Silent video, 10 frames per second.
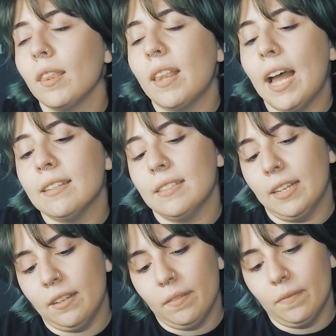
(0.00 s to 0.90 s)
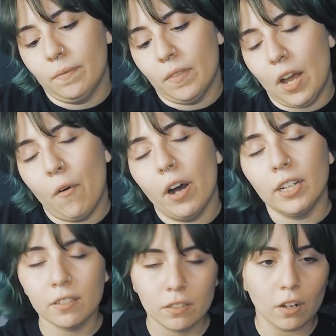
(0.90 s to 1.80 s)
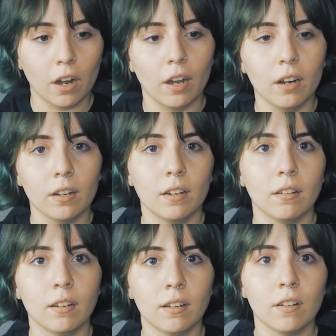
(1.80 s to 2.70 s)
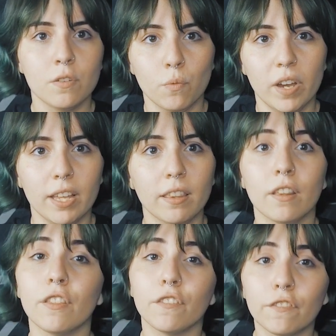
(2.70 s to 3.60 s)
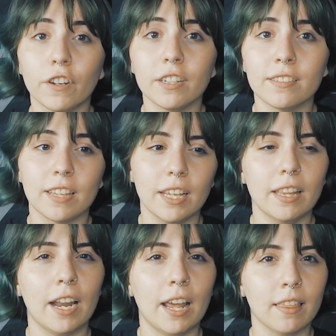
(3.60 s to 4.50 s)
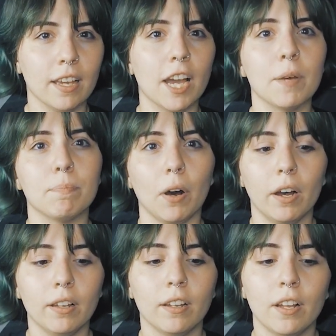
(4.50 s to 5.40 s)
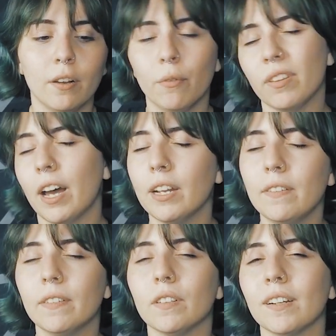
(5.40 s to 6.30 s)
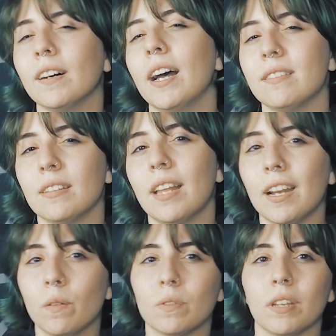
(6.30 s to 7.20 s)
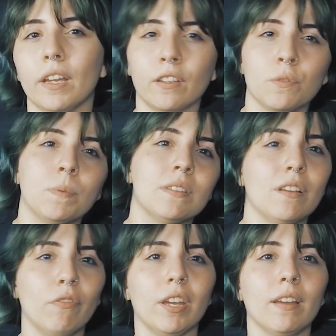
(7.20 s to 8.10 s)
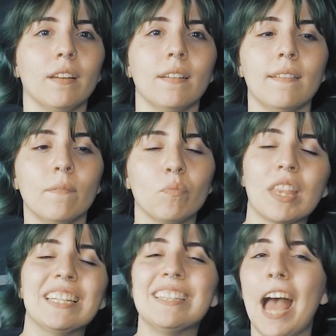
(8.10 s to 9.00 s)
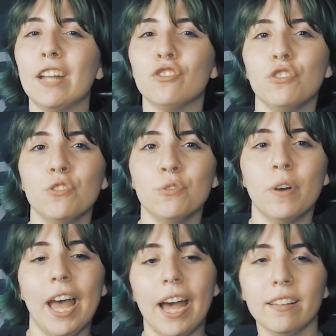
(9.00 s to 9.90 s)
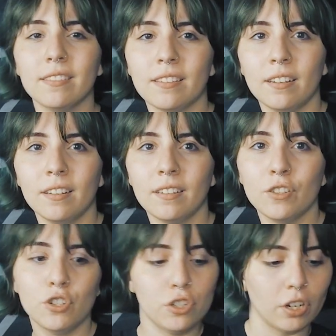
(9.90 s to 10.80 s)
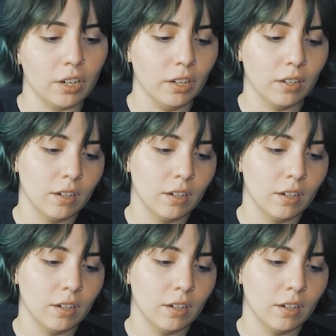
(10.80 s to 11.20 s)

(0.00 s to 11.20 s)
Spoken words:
that's it. I want to start with the first thing that I think I bought without even realizing that it was like a specific tattoo-esque shirt.